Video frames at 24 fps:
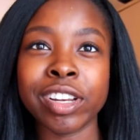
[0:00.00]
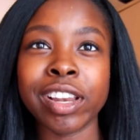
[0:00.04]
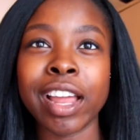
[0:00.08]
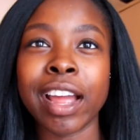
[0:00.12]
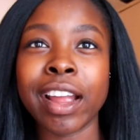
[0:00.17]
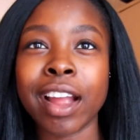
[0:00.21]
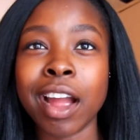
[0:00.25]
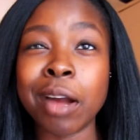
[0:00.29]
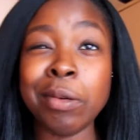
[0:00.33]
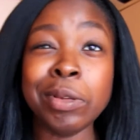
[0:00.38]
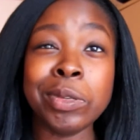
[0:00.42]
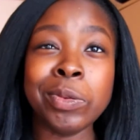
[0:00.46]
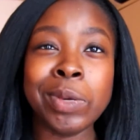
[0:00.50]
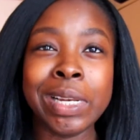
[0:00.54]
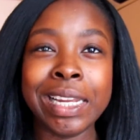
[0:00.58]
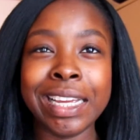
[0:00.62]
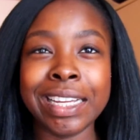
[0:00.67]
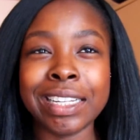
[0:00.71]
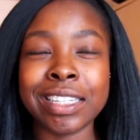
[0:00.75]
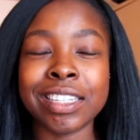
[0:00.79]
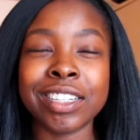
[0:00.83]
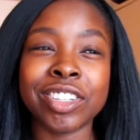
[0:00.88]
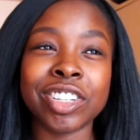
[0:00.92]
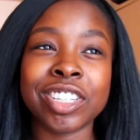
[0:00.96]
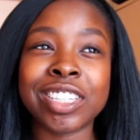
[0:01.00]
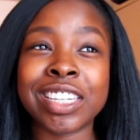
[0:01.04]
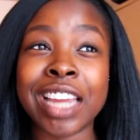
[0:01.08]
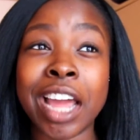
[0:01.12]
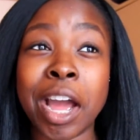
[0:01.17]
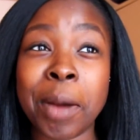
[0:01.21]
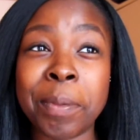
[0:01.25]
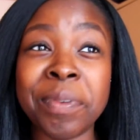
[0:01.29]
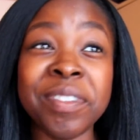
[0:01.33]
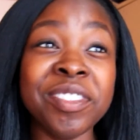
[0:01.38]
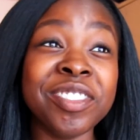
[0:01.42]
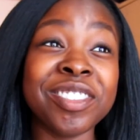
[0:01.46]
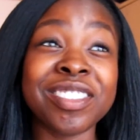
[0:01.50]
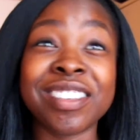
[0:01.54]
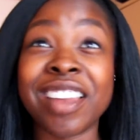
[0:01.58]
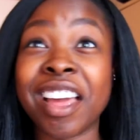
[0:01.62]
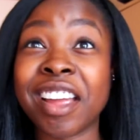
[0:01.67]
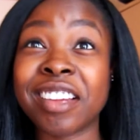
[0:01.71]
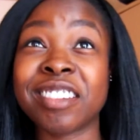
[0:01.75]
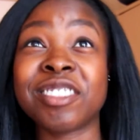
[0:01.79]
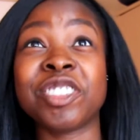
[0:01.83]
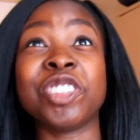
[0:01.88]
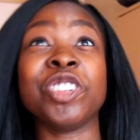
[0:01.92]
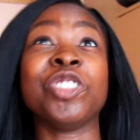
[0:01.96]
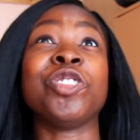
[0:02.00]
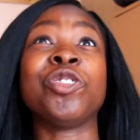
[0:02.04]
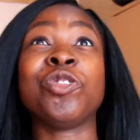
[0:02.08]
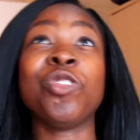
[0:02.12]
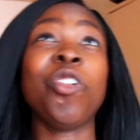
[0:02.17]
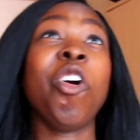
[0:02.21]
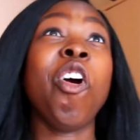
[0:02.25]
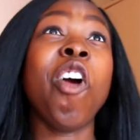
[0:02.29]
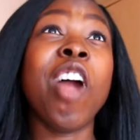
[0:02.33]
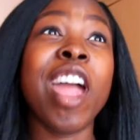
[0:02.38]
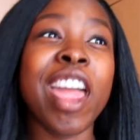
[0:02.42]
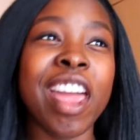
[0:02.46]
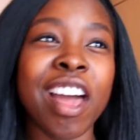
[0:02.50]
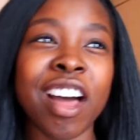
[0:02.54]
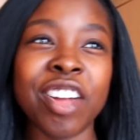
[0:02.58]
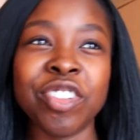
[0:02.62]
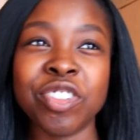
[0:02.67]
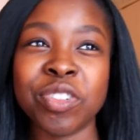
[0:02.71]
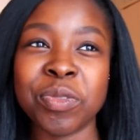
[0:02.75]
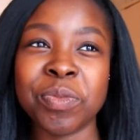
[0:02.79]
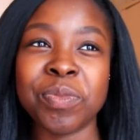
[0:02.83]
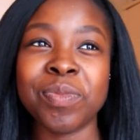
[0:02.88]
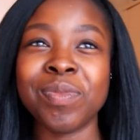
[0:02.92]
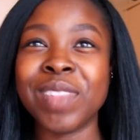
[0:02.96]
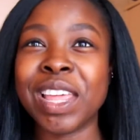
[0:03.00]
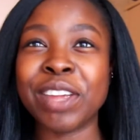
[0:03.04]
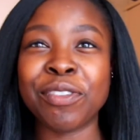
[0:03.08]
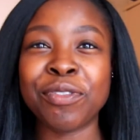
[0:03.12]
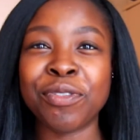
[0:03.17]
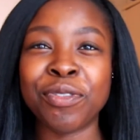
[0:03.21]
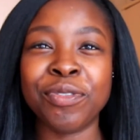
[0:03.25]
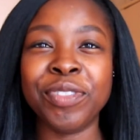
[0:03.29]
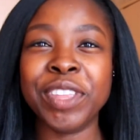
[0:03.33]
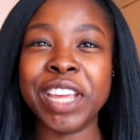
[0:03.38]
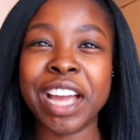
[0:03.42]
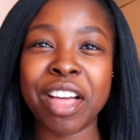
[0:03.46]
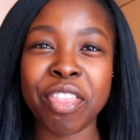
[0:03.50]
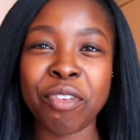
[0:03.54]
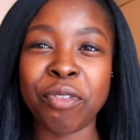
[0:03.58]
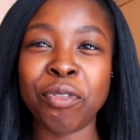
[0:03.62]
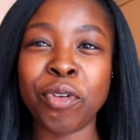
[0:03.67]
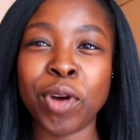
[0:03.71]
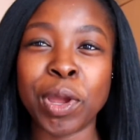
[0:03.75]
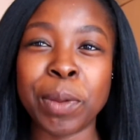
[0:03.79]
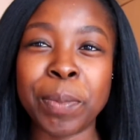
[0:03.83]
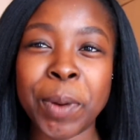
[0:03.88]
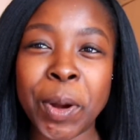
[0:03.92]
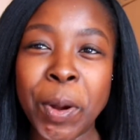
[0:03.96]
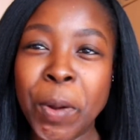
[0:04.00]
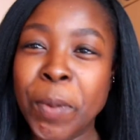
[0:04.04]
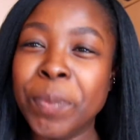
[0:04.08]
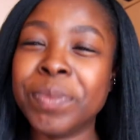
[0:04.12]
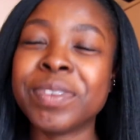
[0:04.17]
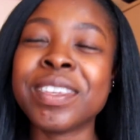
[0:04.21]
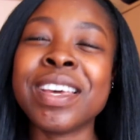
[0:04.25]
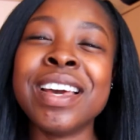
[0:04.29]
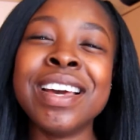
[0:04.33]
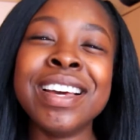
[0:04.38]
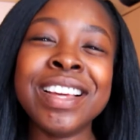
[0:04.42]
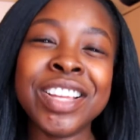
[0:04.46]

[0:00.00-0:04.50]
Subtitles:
Like, I was willing to just stay up and just like destroy 100, like the other 40 poems.